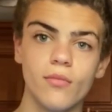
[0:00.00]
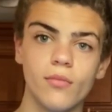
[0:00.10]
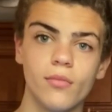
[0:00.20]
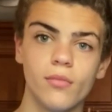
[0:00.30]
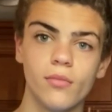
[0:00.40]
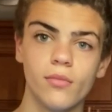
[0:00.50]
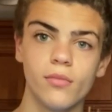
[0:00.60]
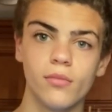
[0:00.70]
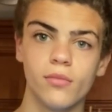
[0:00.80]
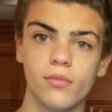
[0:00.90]

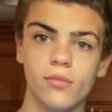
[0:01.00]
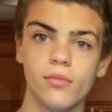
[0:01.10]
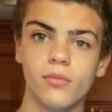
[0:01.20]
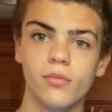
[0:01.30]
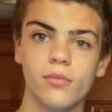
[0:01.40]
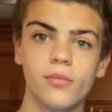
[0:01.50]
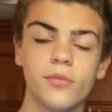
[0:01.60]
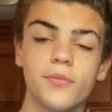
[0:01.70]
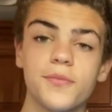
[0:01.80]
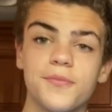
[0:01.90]

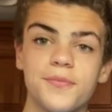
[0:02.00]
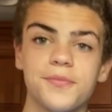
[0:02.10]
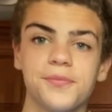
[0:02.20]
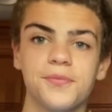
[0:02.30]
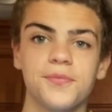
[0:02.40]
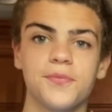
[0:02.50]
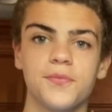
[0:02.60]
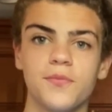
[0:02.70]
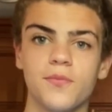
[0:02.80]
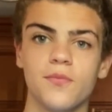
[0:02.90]

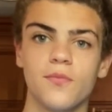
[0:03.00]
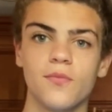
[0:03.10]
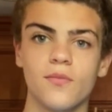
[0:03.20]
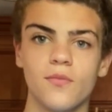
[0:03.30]
No words are spoken by the person on screen.